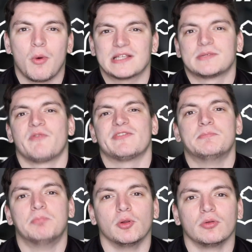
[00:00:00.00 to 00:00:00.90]
whilst I'm on this
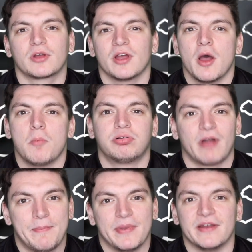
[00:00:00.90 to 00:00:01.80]
bulk
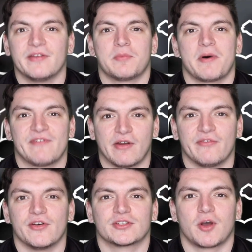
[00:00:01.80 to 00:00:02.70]
prepping for my very
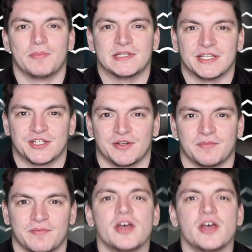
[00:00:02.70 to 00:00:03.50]
first competition.